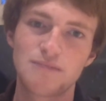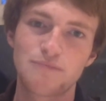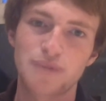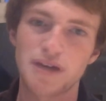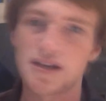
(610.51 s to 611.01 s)

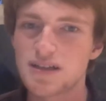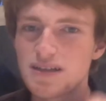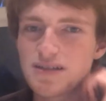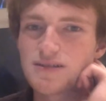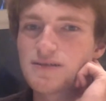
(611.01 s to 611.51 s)
but
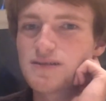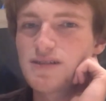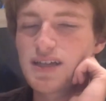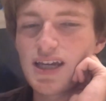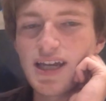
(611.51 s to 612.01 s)

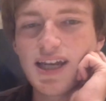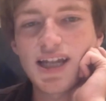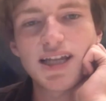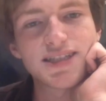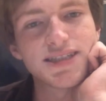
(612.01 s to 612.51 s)
he
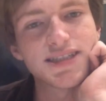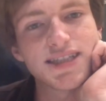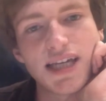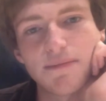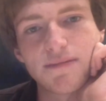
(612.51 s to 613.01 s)
doesn't
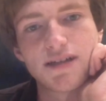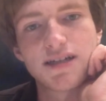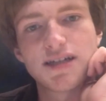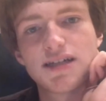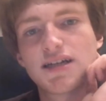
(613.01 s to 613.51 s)
seem
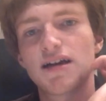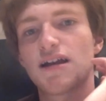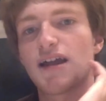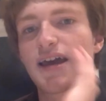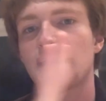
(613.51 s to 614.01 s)

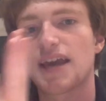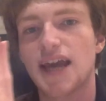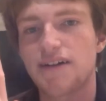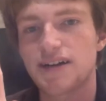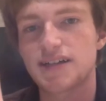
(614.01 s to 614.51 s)
like a
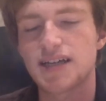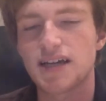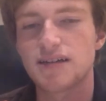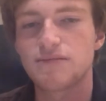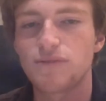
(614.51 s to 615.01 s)

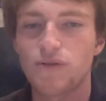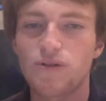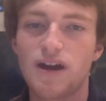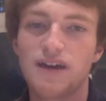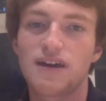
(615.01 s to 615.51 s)
character, more
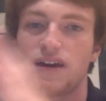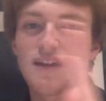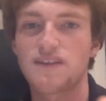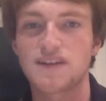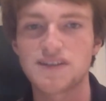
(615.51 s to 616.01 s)
like
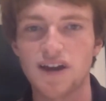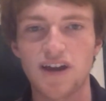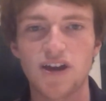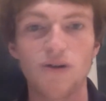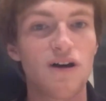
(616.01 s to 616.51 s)
the
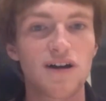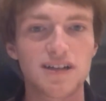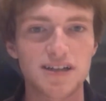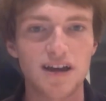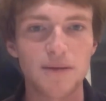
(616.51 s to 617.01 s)
psycho
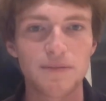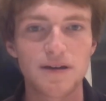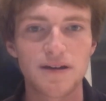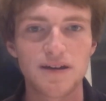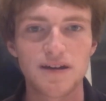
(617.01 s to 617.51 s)
archetype,
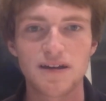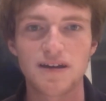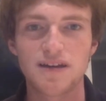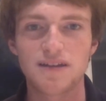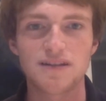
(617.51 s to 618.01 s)

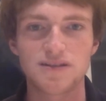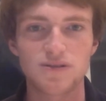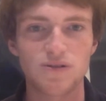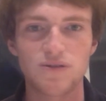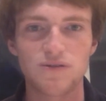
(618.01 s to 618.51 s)
the
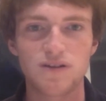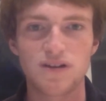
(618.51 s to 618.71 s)
sort of